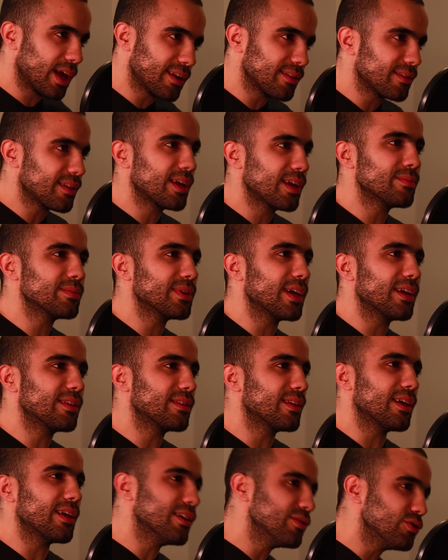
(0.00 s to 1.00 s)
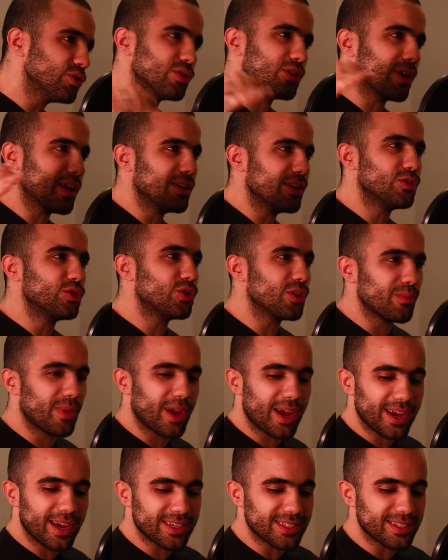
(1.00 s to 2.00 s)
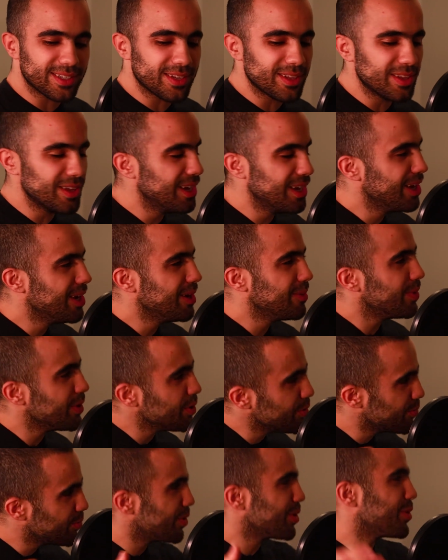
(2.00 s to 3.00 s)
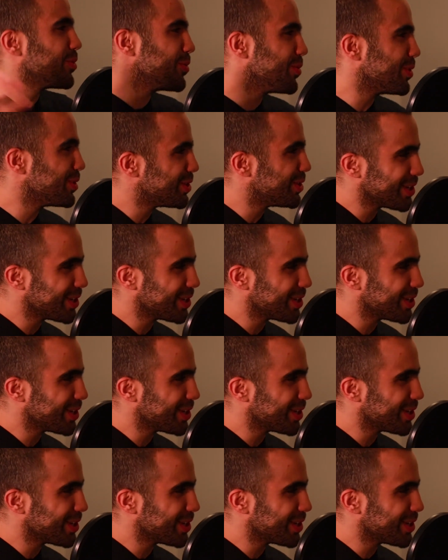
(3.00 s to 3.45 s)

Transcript: of times I had to hit shit by accident. But you work with what you